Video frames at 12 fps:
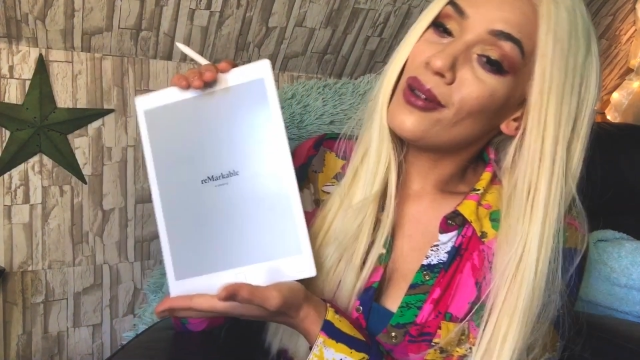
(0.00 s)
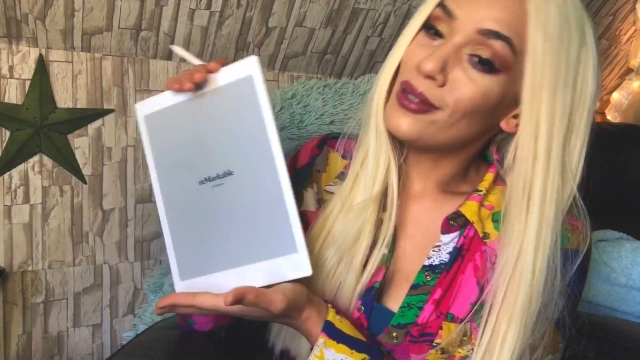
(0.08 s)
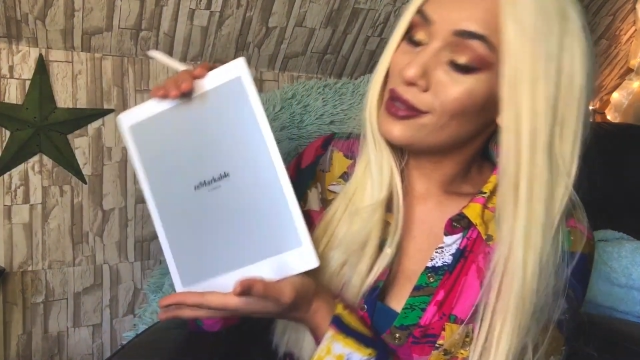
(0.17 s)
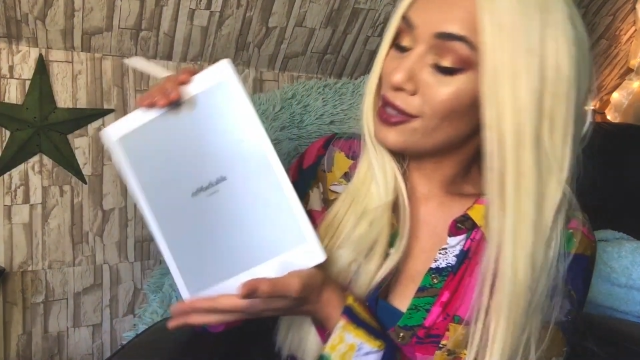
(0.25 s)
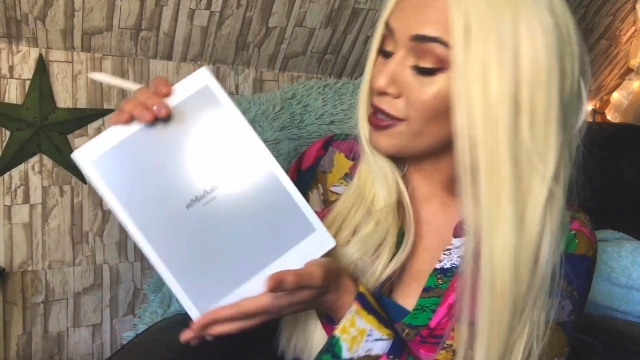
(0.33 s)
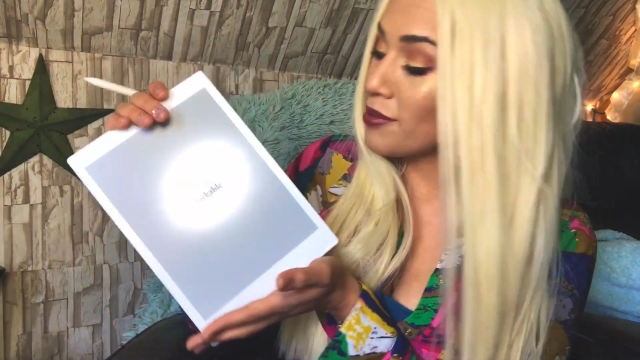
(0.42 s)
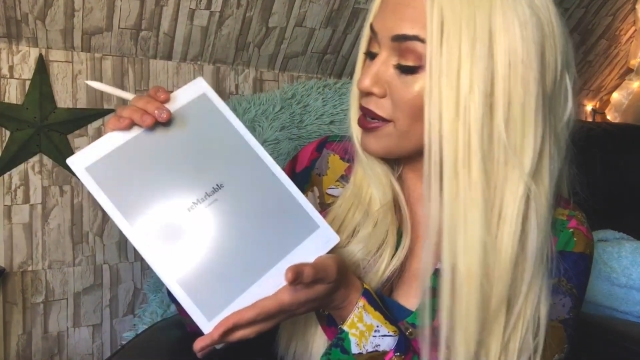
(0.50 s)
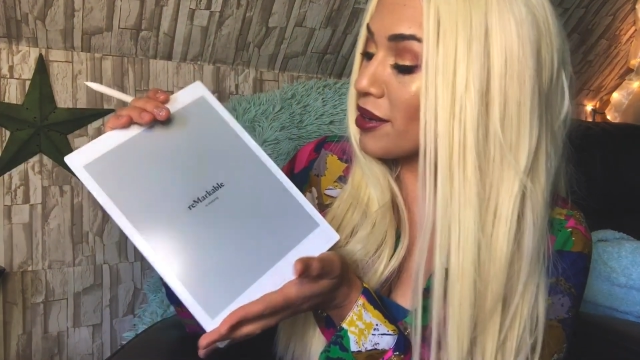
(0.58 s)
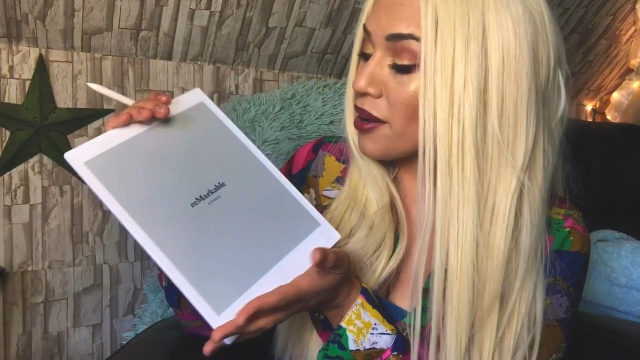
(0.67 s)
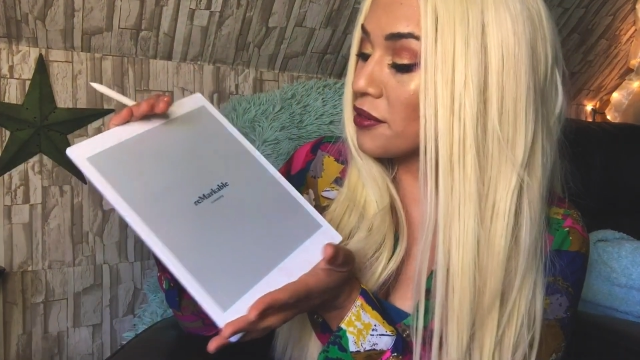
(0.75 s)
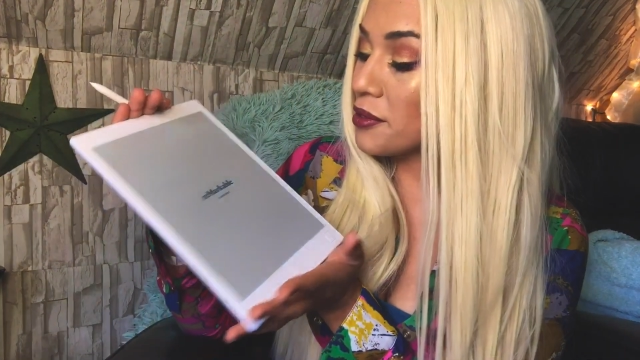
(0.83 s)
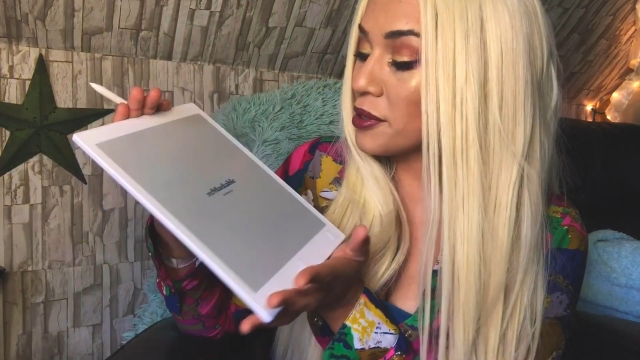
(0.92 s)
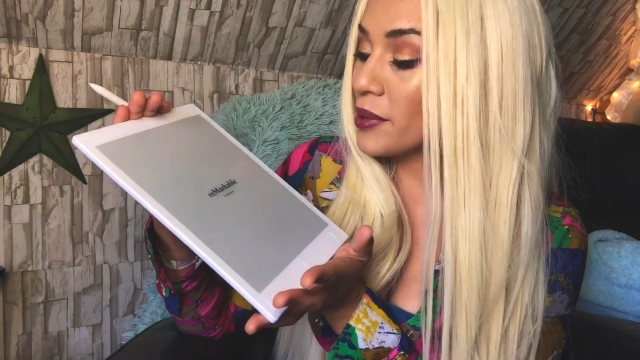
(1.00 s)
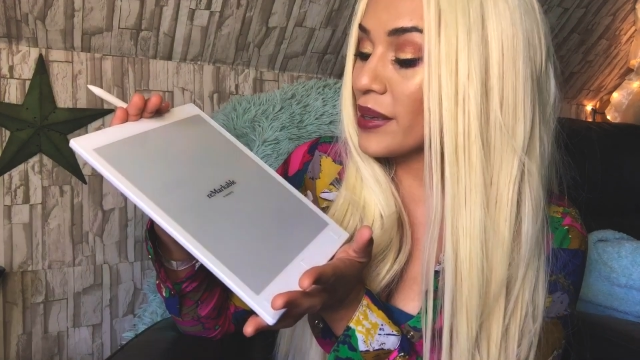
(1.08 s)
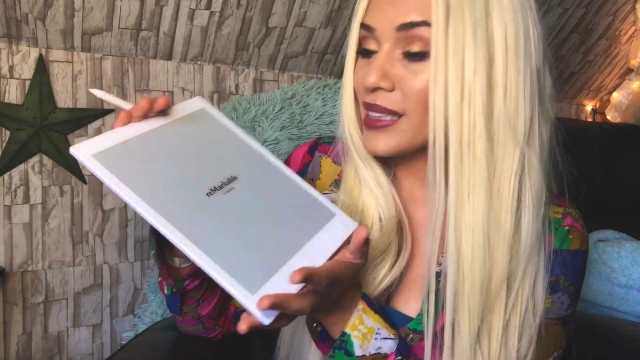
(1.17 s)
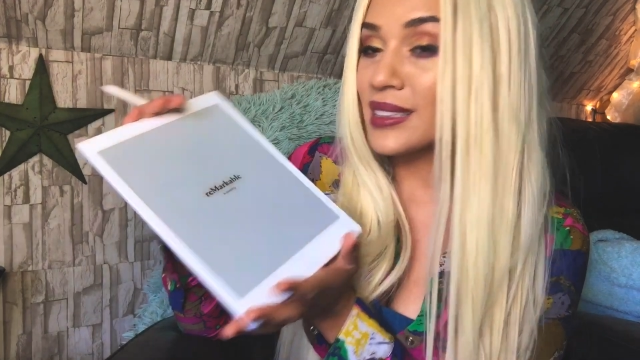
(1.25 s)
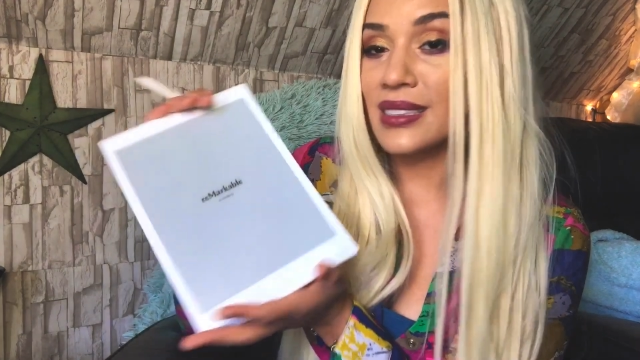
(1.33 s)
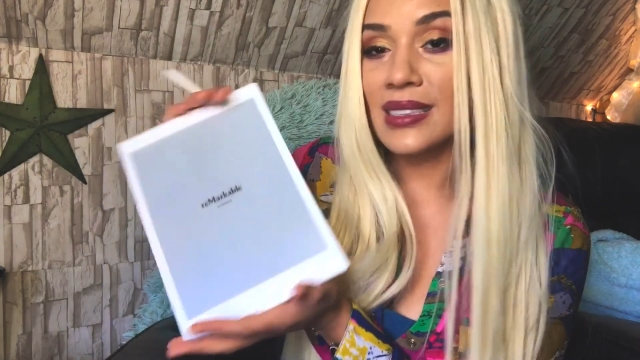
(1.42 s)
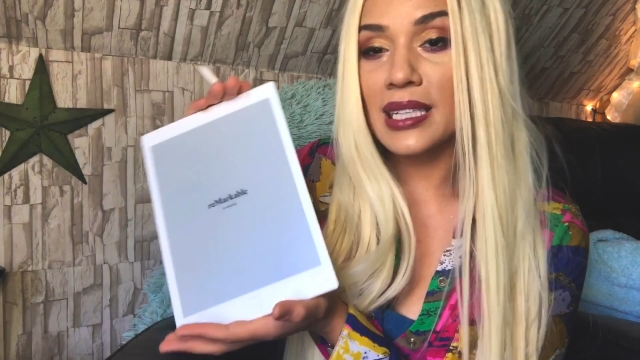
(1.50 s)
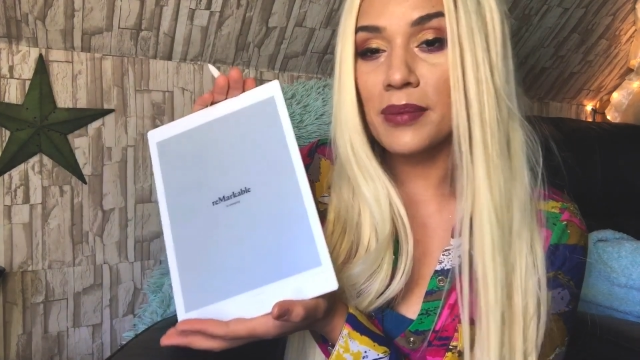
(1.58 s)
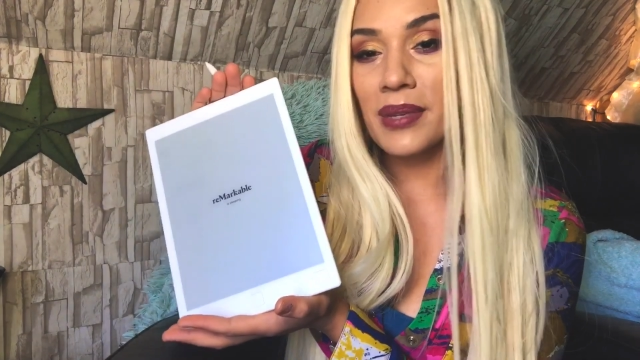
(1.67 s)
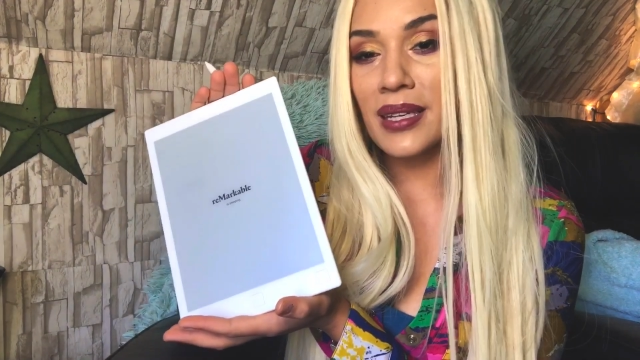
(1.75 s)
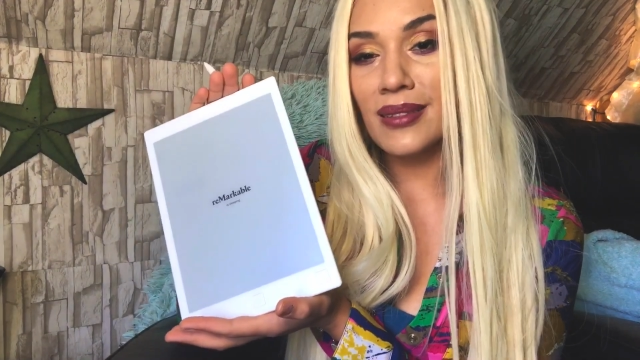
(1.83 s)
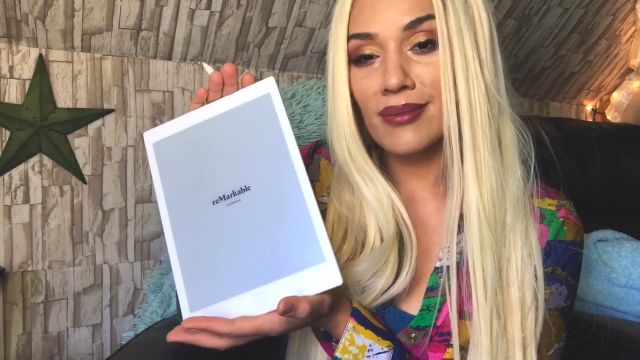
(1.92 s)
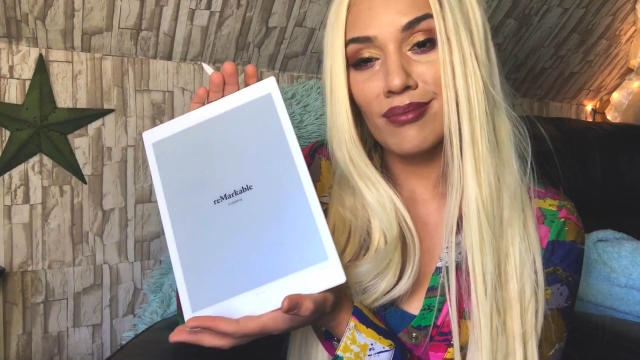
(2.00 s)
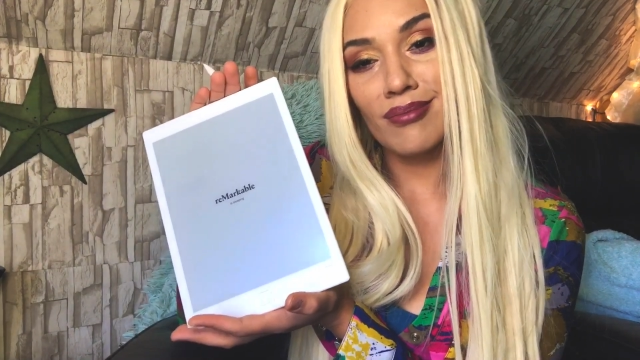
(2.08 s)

turn mine off real quick. It's sleeping.